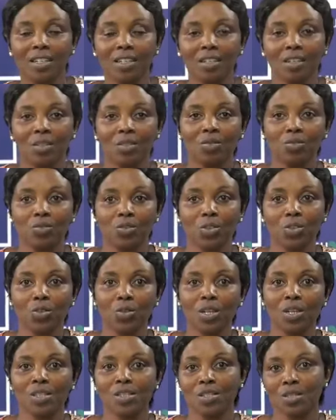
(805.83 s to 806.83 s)

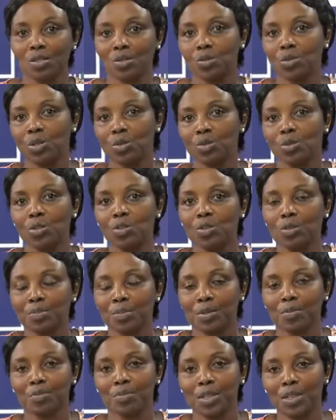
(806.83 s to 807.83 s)
Viewers, we will be
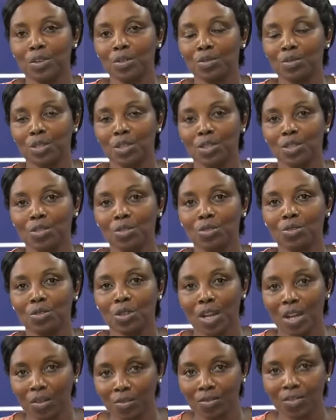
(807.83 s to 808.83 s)
back with you
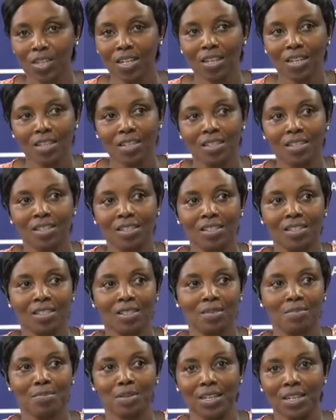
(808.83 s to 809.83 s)
after
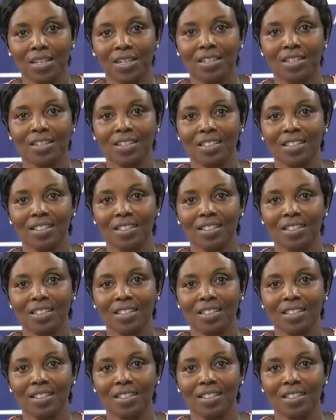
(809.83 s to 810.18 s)
this break.